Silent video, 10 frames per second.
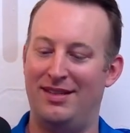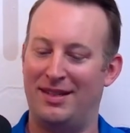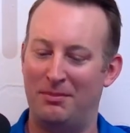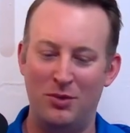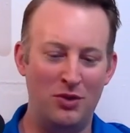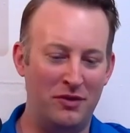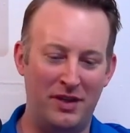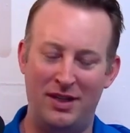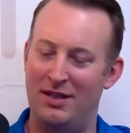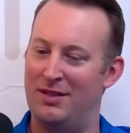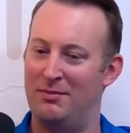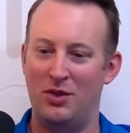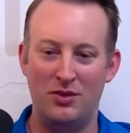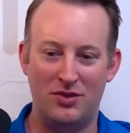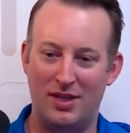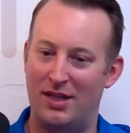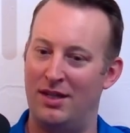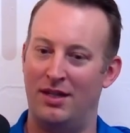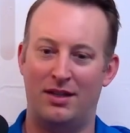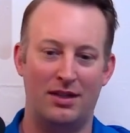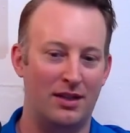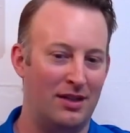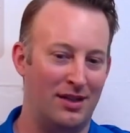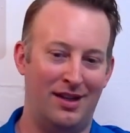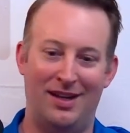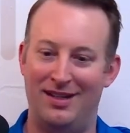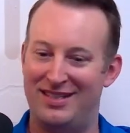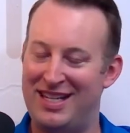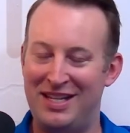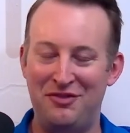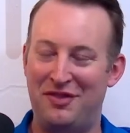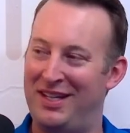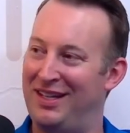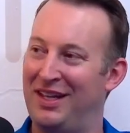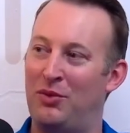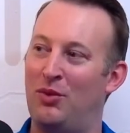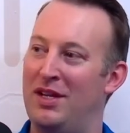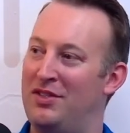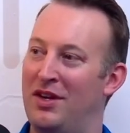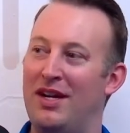Like movies, music, TV? Like, is there